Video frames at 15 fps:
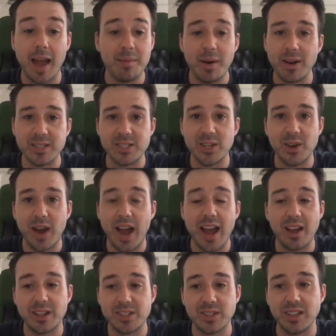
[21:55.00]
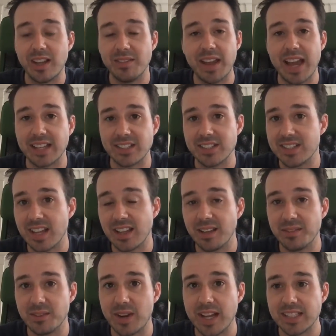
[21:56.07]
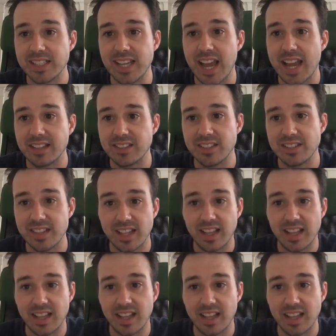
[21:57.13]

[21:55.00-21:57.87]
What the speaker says: I also love actors, and I love directing actors.